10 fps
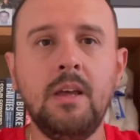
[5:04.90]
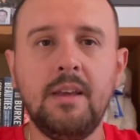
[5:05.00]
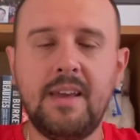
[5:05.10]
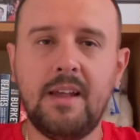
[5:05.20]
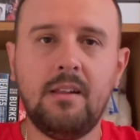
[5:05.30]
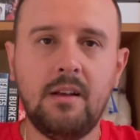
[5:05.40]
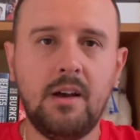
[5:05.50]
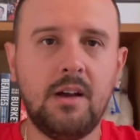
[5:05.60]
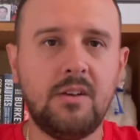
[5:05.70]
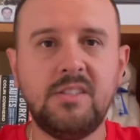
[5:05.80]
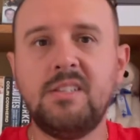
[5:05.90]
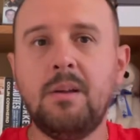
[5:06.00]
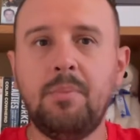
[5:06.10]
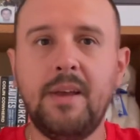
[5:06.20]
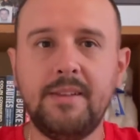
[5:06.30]
get uh,
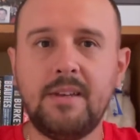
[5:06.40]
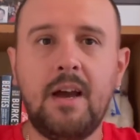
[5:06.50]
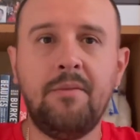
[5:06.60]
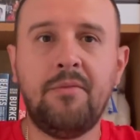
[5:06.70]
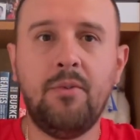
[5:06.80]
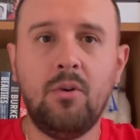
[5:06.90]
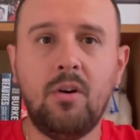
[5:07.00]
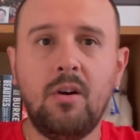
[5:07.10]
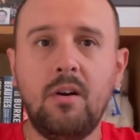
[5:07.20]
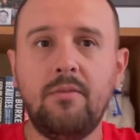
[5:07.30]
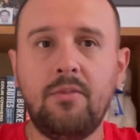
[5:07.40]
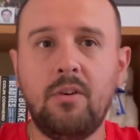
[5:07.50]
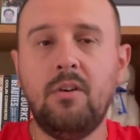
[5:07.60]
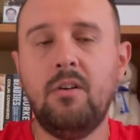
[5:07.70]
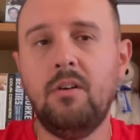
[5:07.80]
consistent playing time for
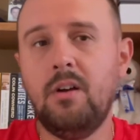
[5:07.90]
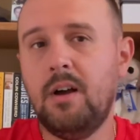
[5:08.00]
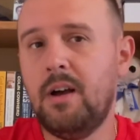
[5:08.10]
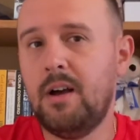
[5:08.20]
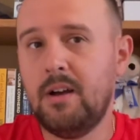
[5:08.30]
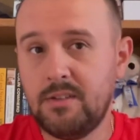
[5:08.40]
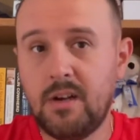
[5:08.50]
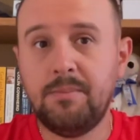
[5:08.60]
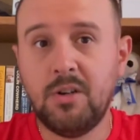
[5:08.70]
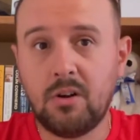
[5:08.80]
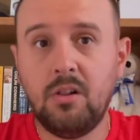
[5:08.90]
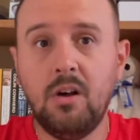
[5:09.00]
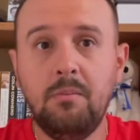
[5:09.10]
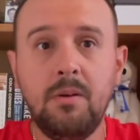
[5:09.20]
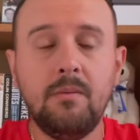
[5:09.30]
for uh, top tier
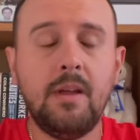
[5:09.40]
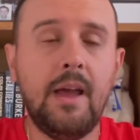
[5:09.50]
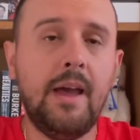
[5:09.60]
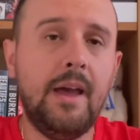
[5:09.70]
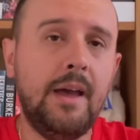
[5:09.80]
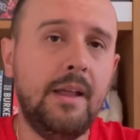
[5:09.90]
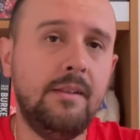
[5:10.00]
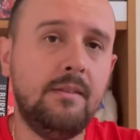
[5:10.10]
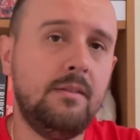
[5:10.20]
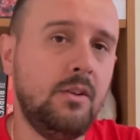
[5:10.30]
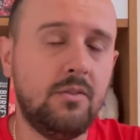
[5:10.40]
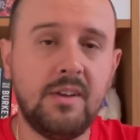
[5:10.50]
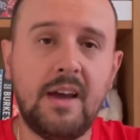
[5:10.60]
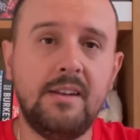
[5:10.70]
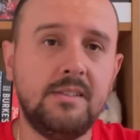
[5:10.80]
club, and you know to
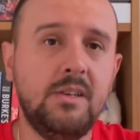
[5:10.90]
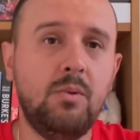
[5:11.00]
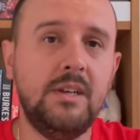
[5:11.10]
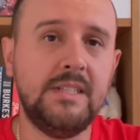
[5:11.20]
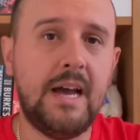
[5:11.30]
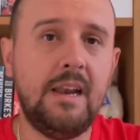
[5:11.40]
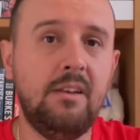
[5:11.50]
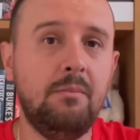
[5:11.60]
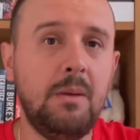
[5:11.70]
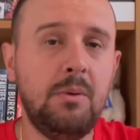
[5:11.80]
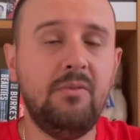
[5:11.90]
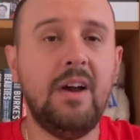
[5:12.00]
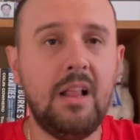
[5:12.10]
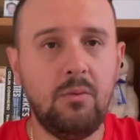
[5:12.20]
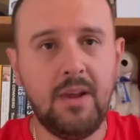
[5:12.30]
kind of see where he's at and maybe
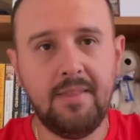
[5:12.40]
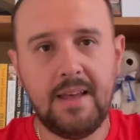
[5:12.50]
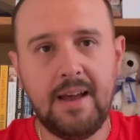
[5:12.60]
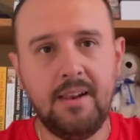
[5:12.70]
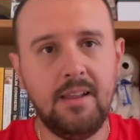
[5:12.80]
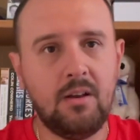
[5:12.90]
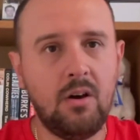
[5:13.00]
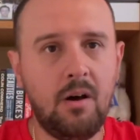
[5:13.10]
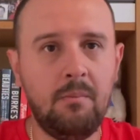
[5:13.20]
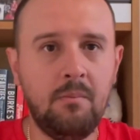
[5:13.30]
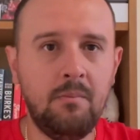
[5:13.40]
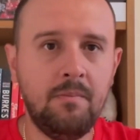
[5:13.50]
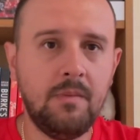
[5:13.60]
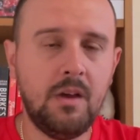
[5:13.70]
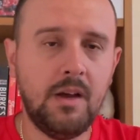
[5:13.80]
evaluate that come
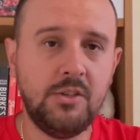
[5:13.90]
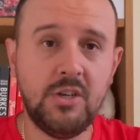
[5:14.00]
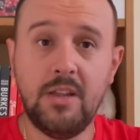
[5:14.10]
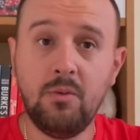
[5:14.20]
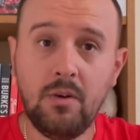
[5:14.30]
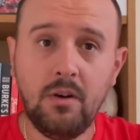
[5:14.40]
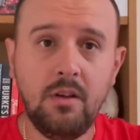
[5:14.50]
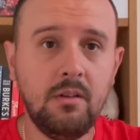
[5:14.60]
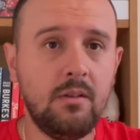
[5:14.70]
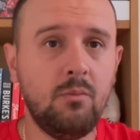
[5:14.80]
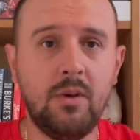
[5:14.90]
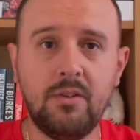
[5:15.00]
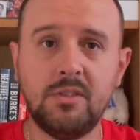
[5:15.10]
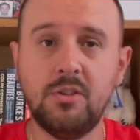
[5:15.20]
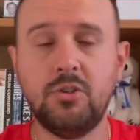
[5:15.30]
uh, January, whether
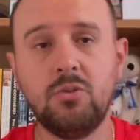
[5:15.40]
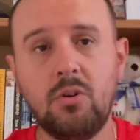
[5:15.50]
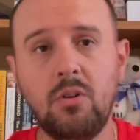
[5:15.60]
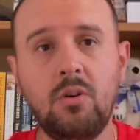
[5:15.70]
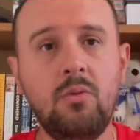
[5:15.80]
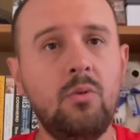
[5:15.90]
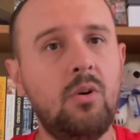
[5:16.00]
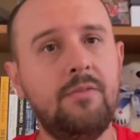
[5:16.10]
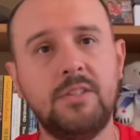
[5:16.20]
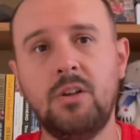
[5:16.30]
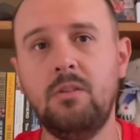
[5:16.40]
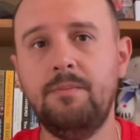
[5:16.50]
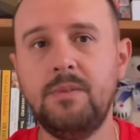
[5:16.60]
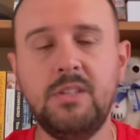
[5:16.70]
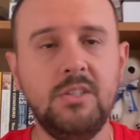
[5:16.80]
it's a short loan or if it's a
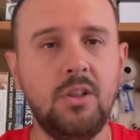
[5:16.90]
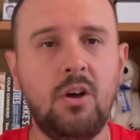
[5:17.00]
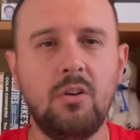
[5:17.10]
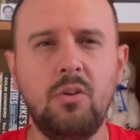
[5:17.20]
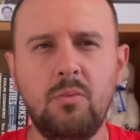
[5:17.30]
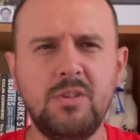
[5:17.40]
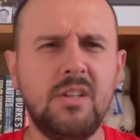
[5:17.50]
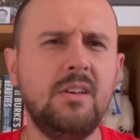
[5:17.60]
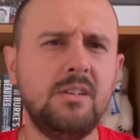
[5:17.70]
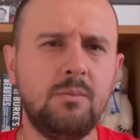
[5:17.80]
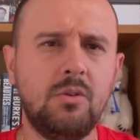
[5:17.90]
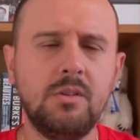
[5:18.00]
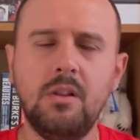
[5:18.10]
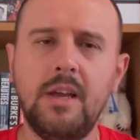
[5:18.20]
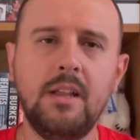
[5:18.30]
season long loan, which I think is more
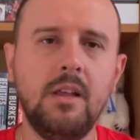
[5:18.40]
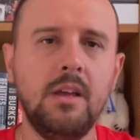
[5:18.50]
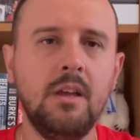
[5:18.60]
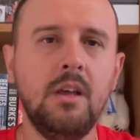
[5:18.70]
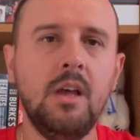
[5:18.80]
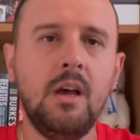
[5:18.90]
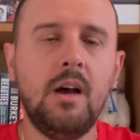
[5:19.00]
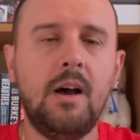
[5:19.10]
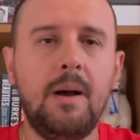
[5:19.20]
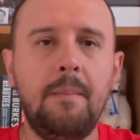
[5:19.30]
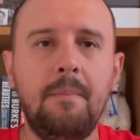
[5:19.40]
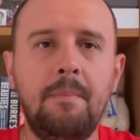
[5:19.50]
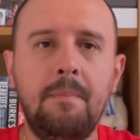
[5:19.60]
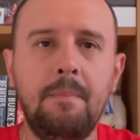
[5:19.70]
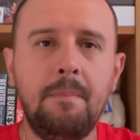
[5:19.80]
likely.
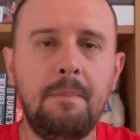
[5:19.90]
Um,